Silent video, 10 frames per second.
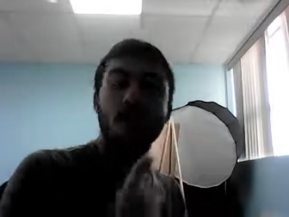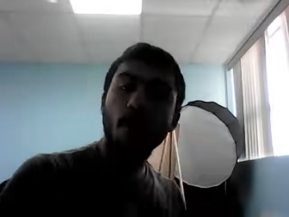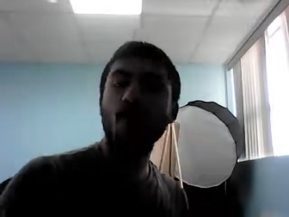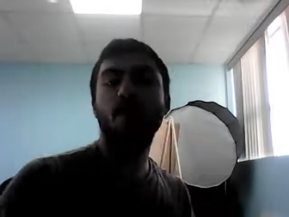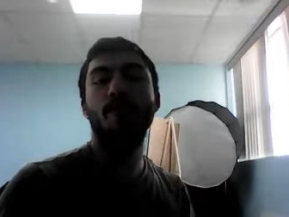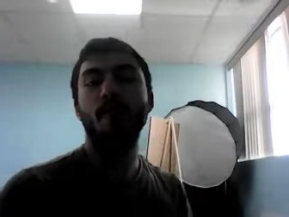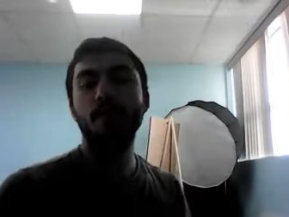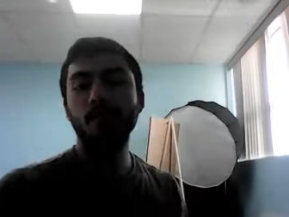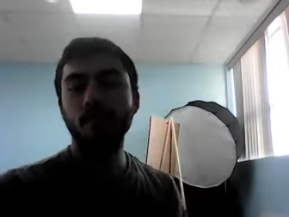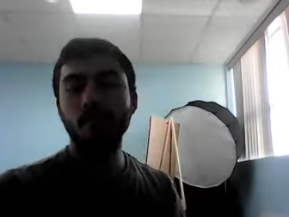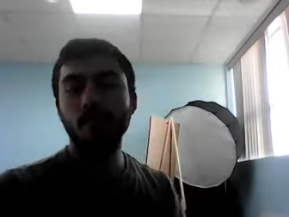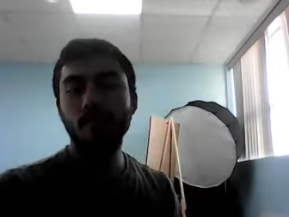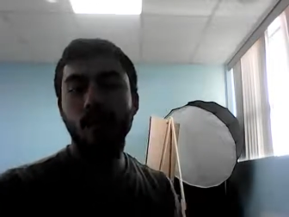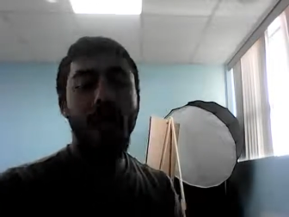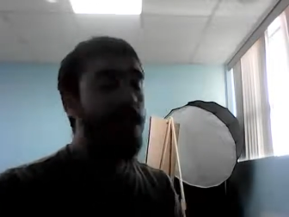come with me.
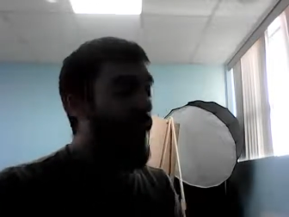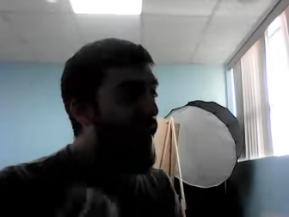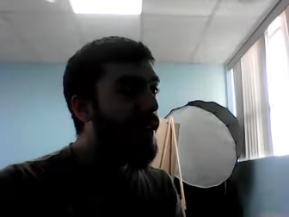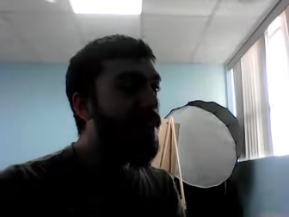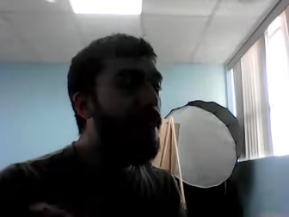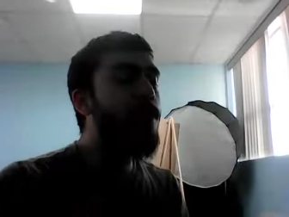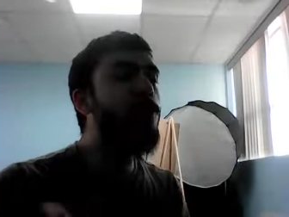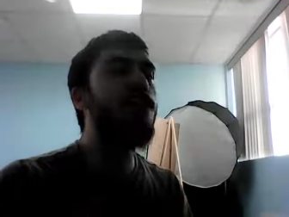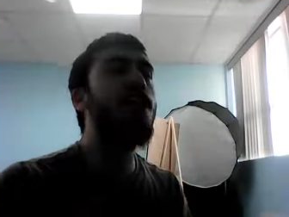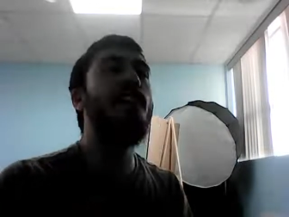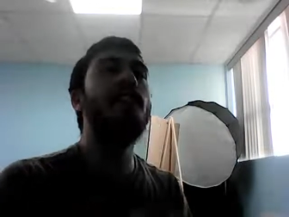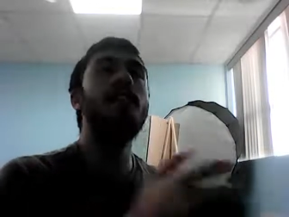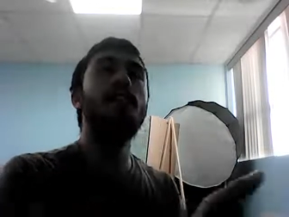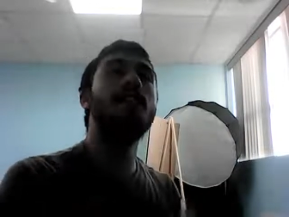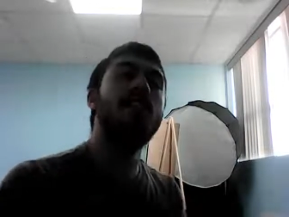I can't live with the fact
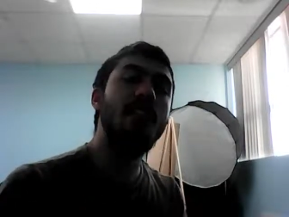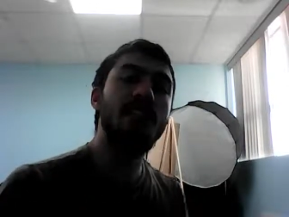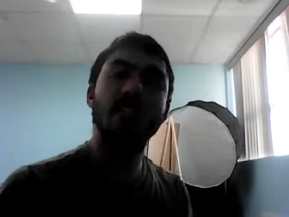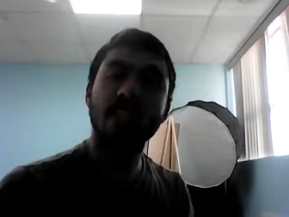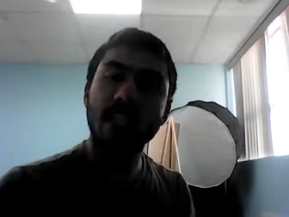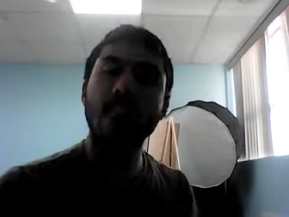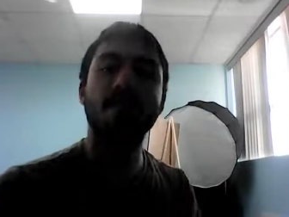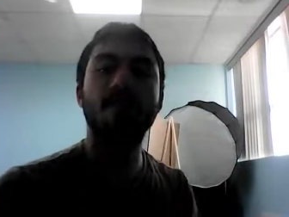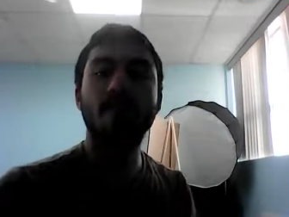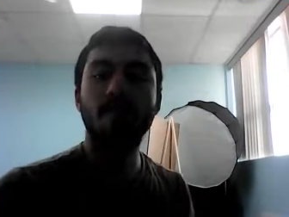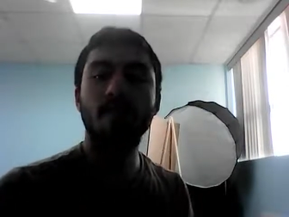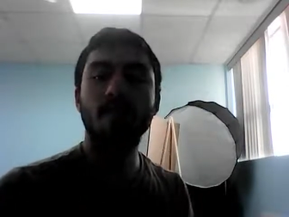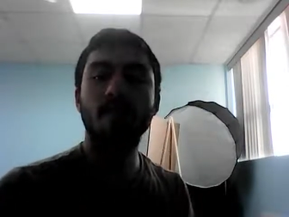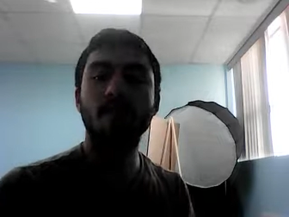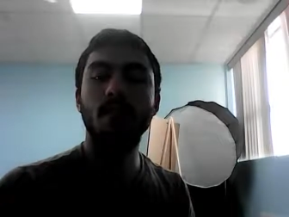that my son is a slave.
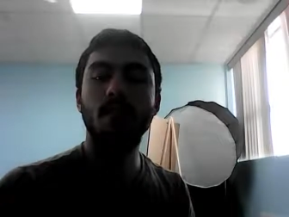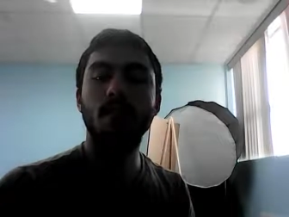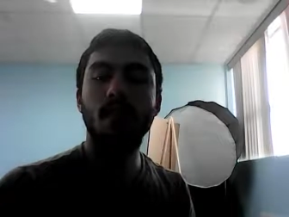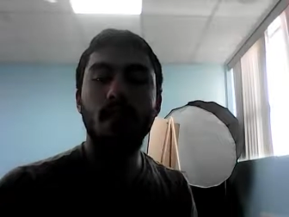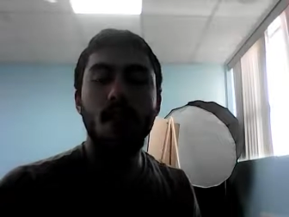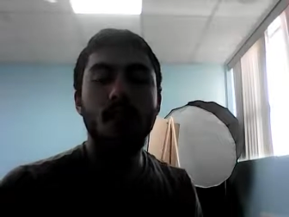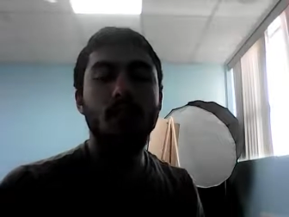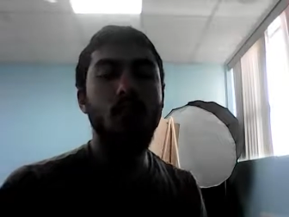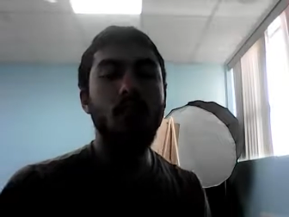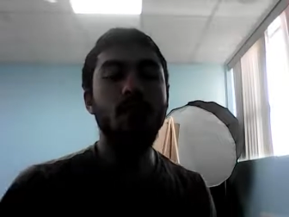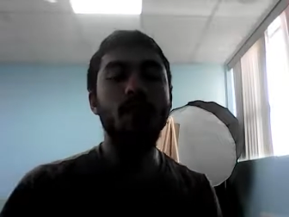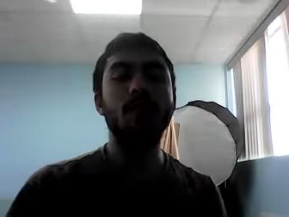So the Rasul